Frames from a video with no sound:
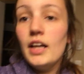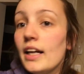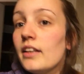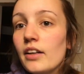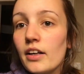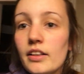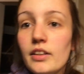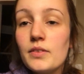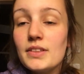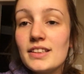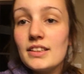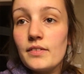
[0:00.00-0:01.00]
and
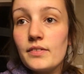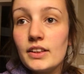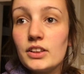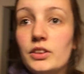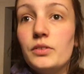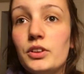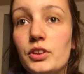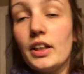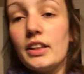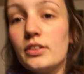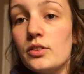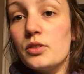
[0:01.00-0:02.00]
cardio and stuff. Like, she was
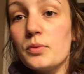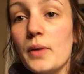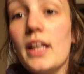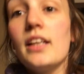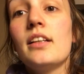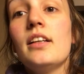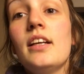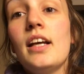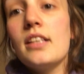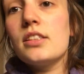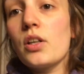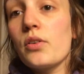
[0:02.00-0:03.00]
trying to lose weight
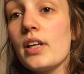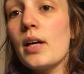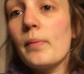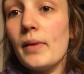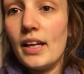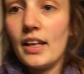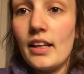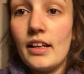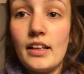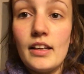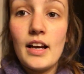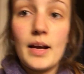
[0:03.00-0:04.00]
and tone up,
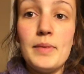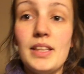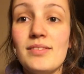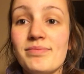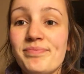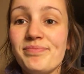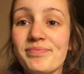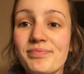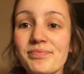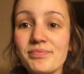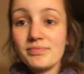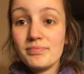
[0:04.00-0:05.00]
and I mean,
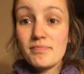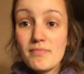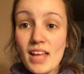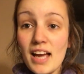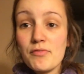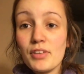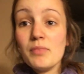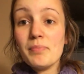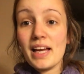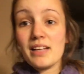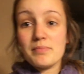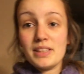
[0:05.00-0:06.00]
I felt
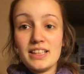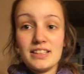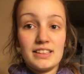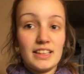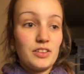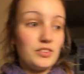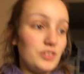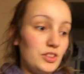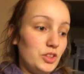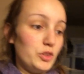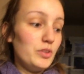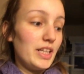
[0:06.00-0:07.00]
bad because I
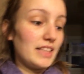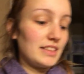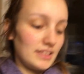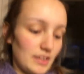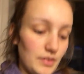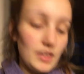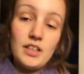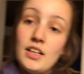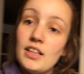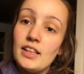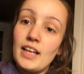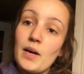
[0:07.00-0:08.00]
couldn't do that stuff.
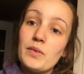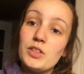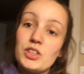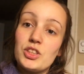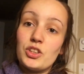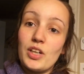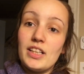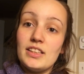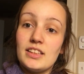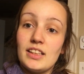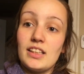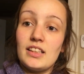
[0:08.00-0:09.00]
Like, I was just trying
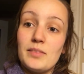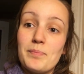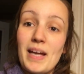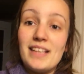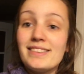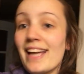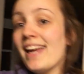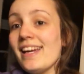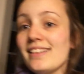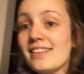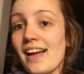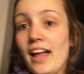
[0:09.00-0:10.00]
to, like,
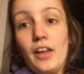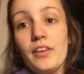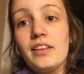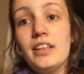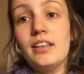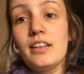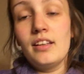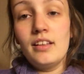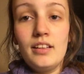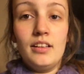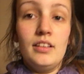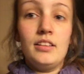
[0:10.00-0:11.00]
maintain a healthy,
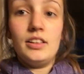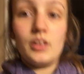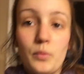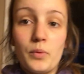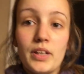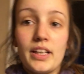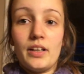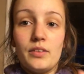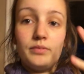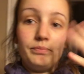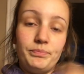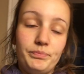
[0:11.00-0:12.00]
you know,
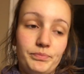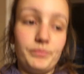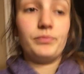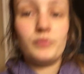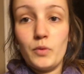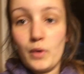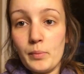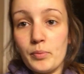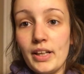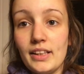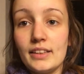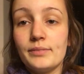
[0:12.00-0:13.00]
workout while
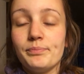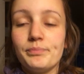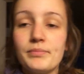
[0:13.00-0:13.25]
pregnant.